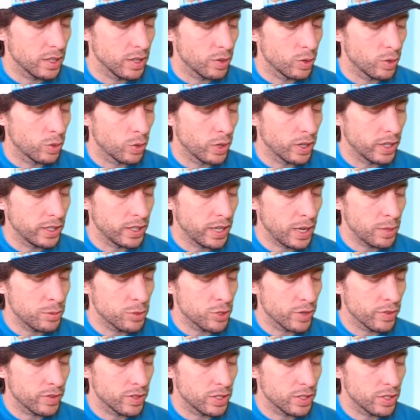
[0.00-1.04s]
We're running names
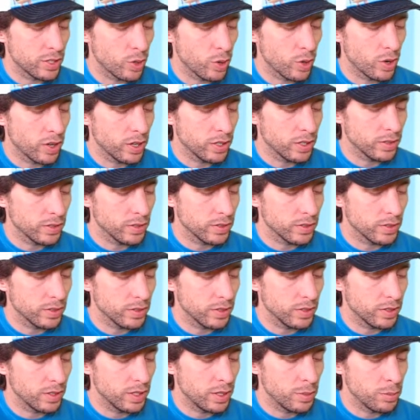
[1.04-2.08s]
over the door
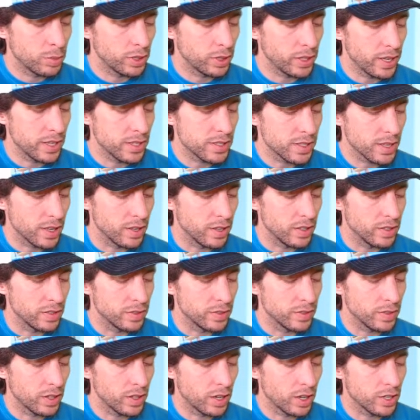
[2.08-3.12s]
in place
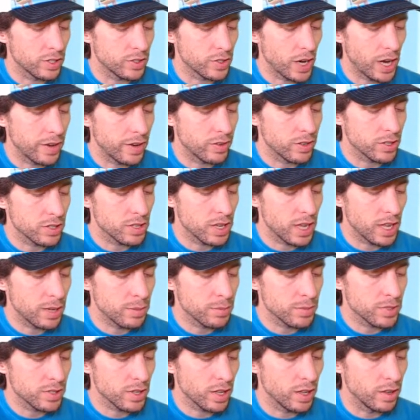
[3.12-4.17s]
of our drivers'
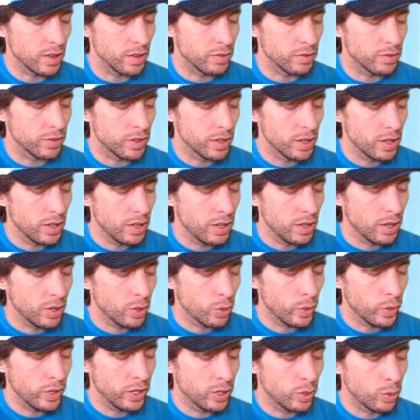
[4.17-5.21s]
names of
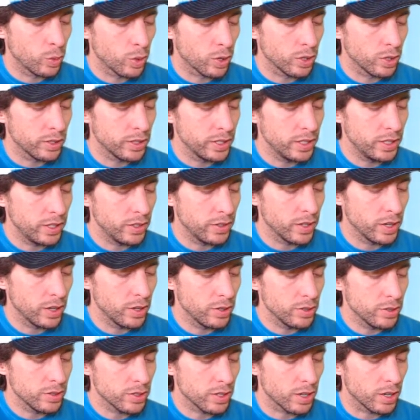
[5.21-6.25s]
real world
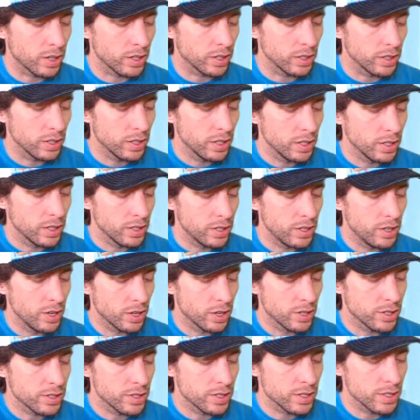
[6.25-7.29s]
heroes, our
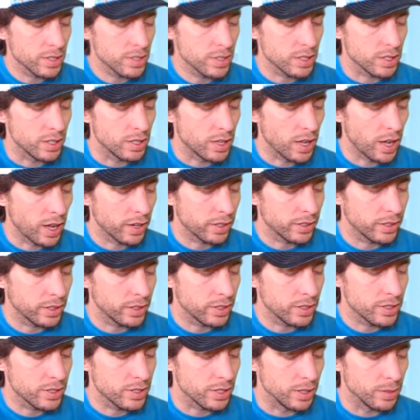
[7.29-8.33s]
nurses and
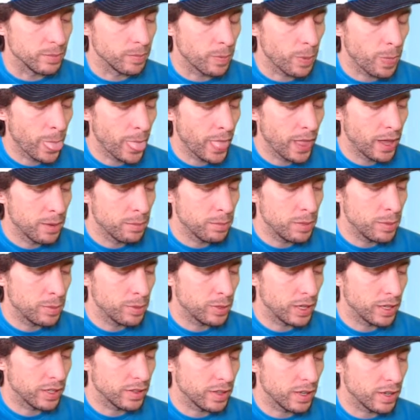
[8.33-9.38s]
doctors and people
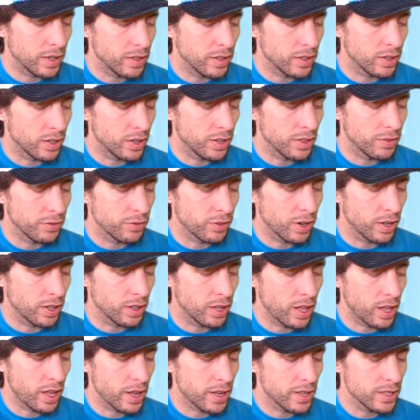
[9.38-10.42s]
out there that are on the front
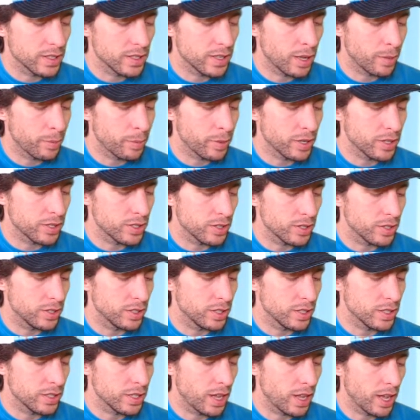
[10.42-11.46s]
lines helping us during
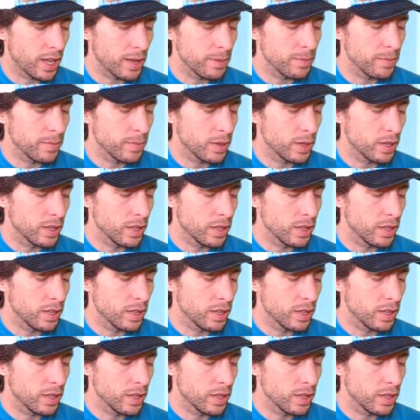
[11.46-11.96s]
this time.